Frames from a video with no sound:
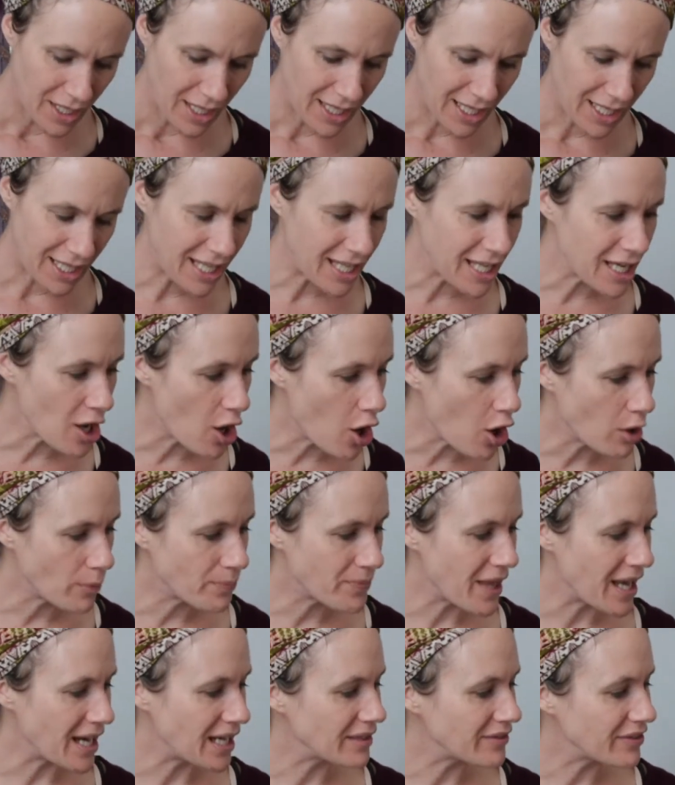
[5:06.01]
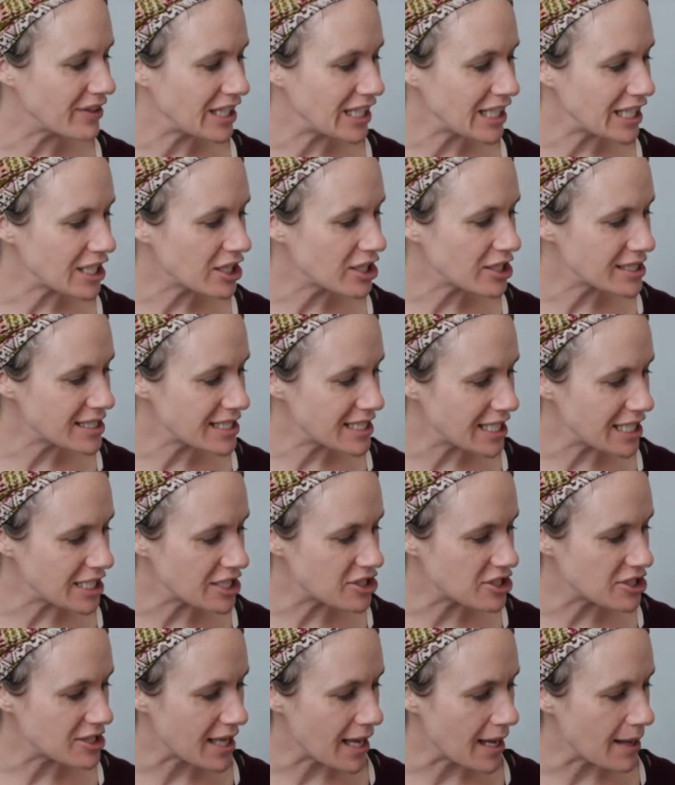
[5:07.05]
He hoped that if he could
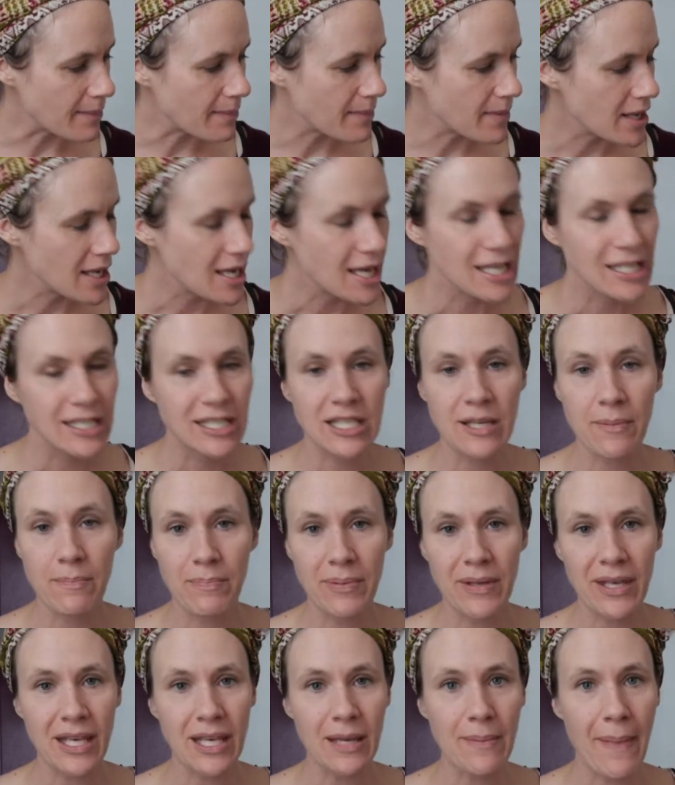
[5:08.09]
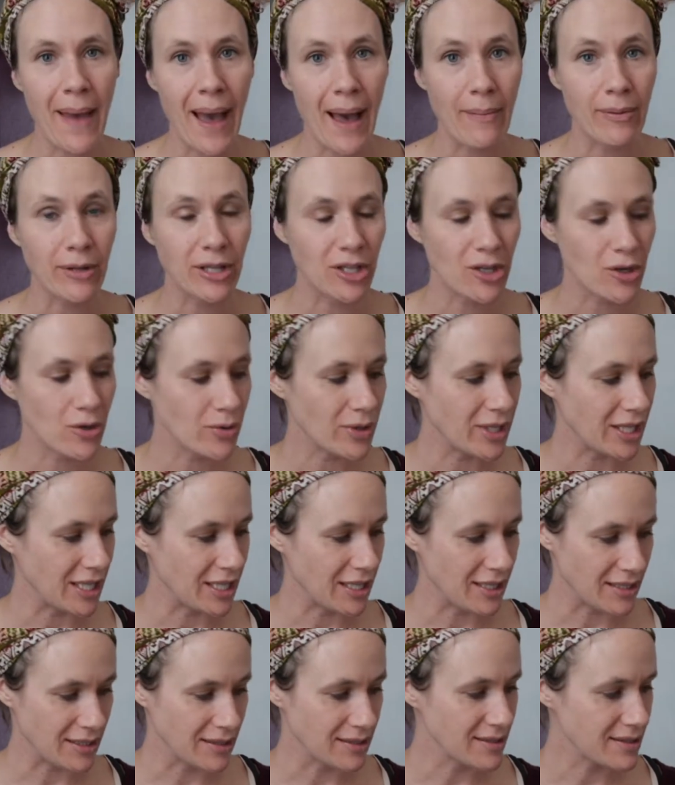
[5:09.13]
teach them to be
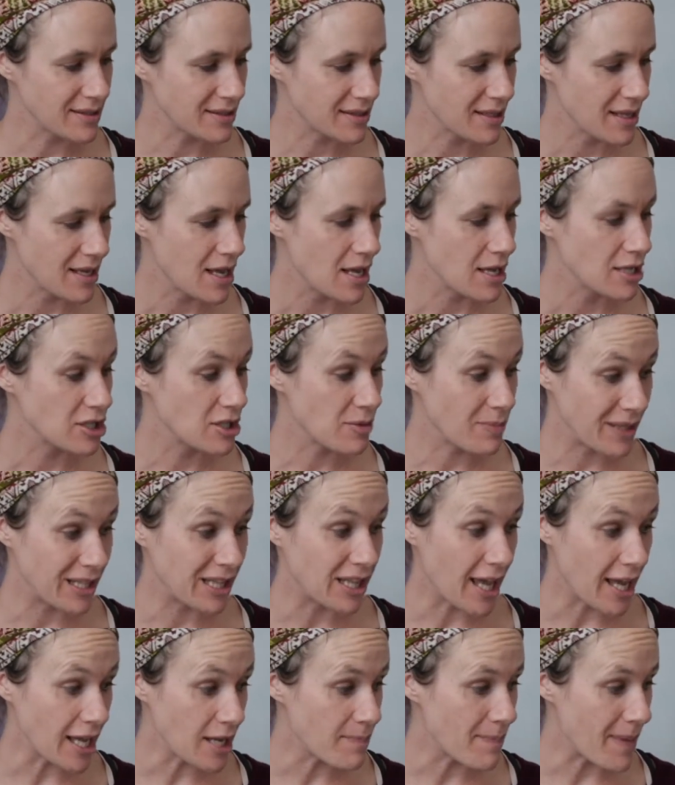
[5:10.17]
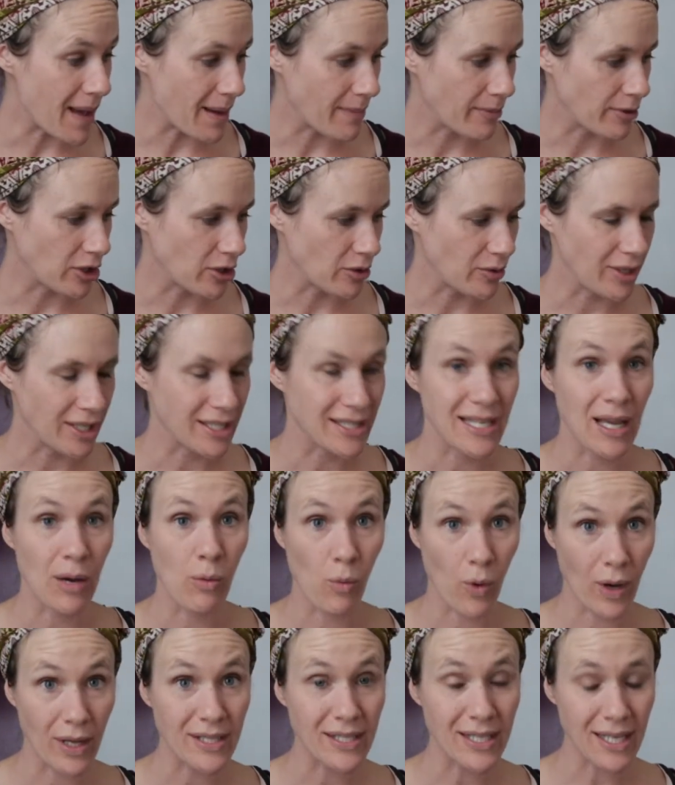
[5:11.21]
Babylonians, to be like Babylonians, that
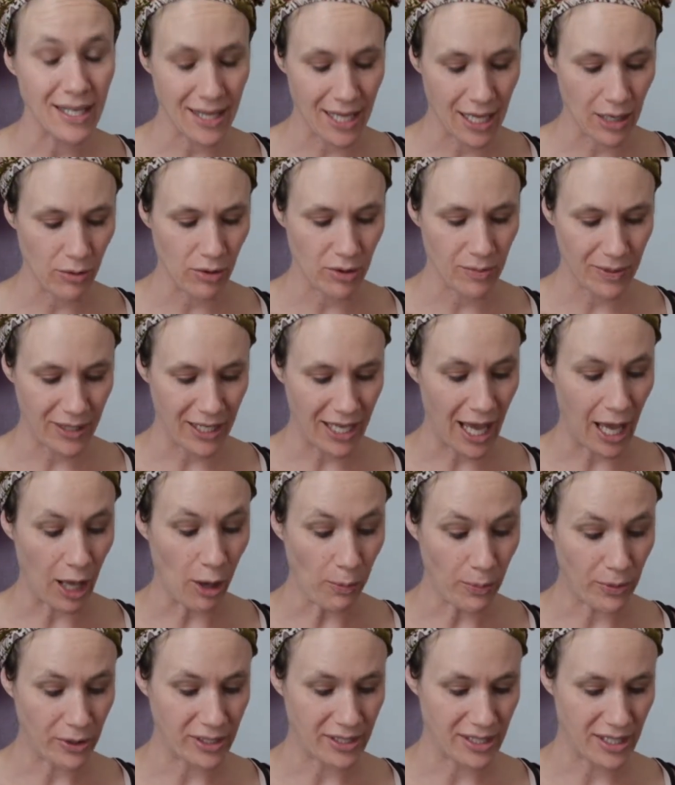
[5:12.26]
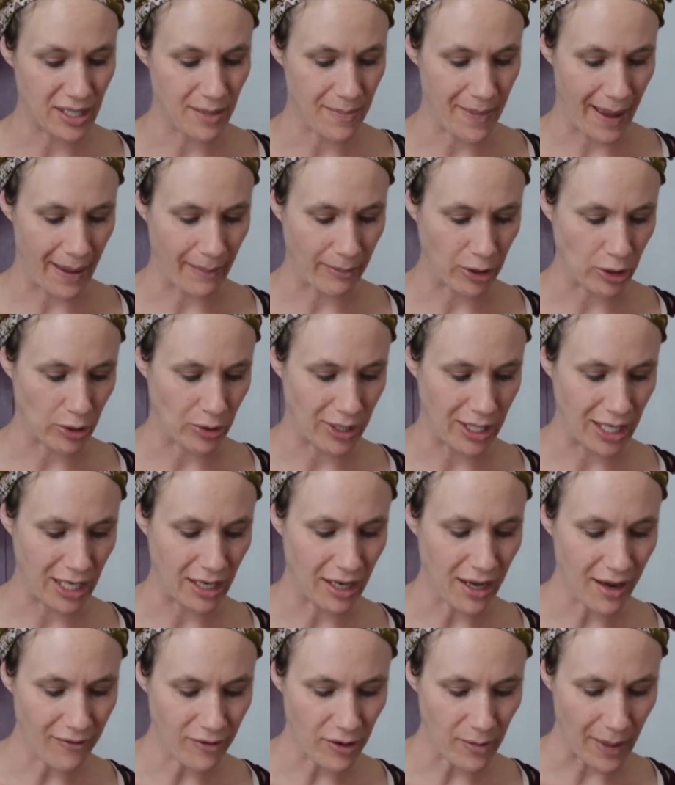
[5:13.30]
one day they would be helpers in the Babylonian
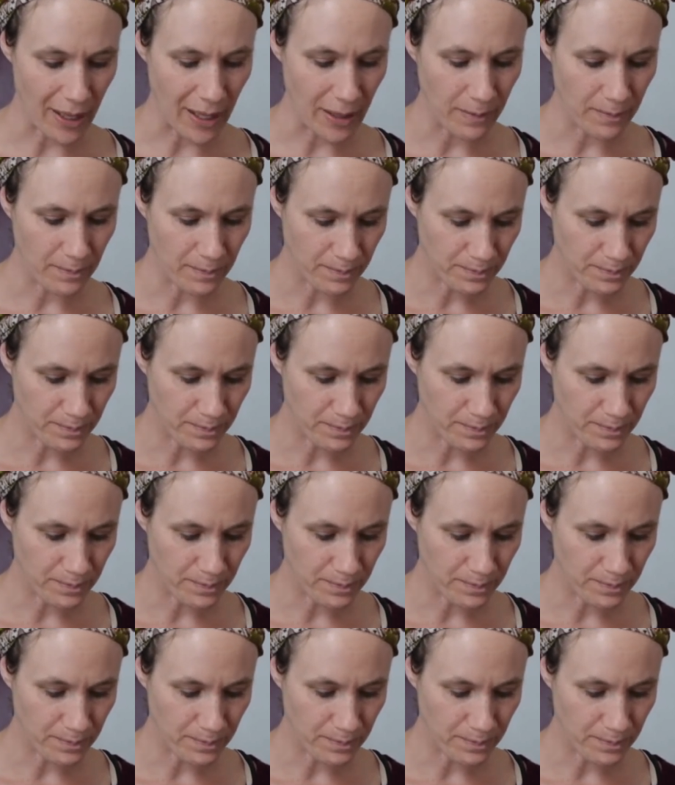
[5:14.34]
government.